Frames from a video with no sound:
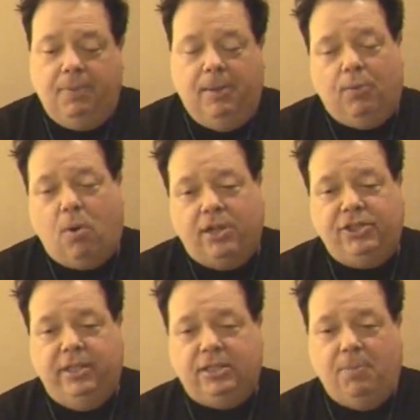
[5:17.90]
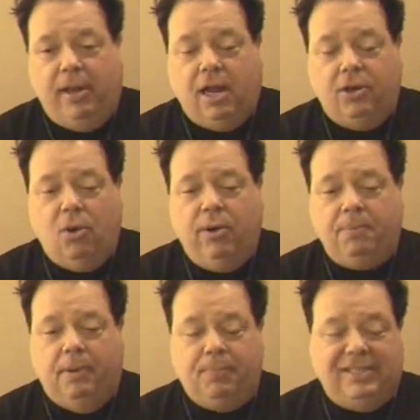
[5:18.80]
people watching this may not know
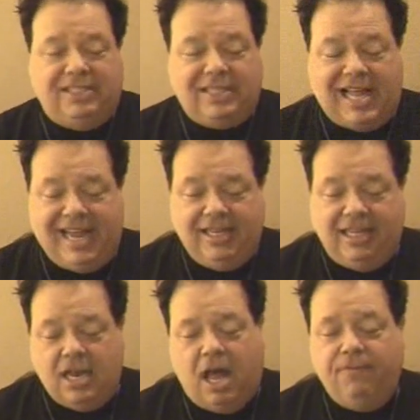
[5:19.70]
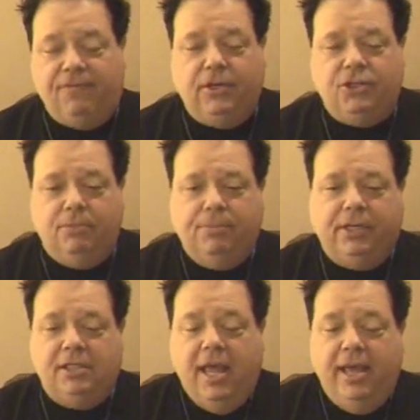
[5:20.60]
it, but beside the nonfiction
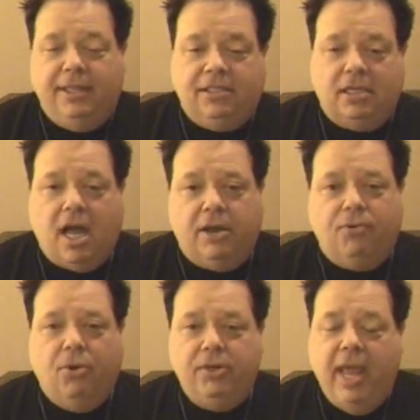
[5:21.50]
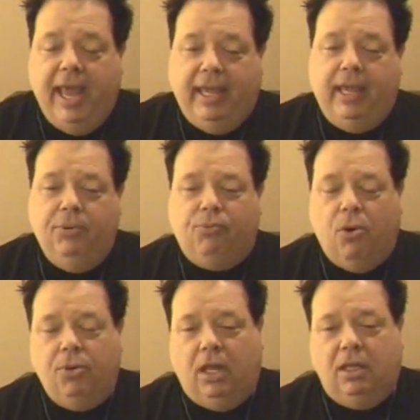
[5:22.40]
books that Scott wrote, he
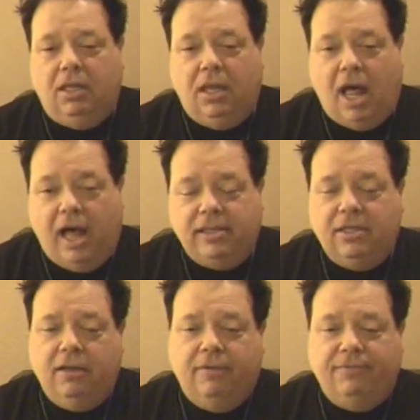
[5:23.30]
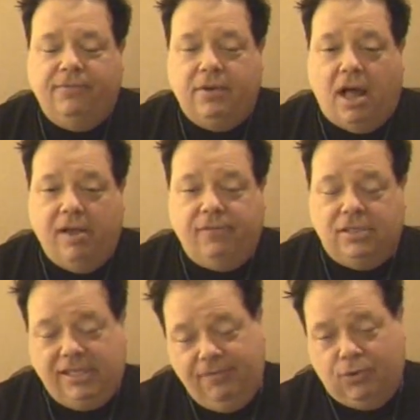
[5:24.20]
wrote a lot of
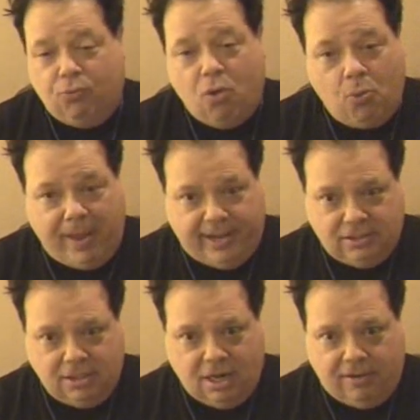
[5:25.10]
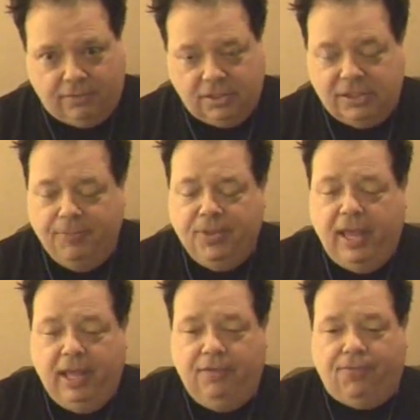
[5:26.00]
novels, even romance novels.
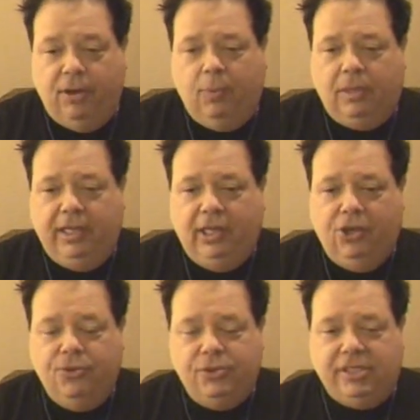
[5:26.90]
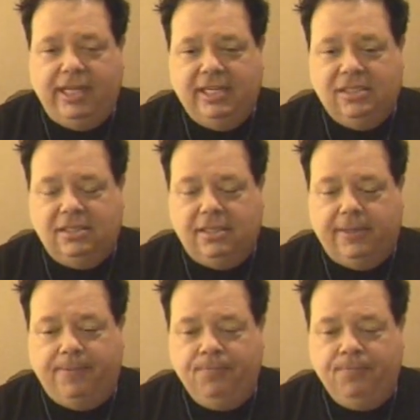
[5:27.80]
He frequently used his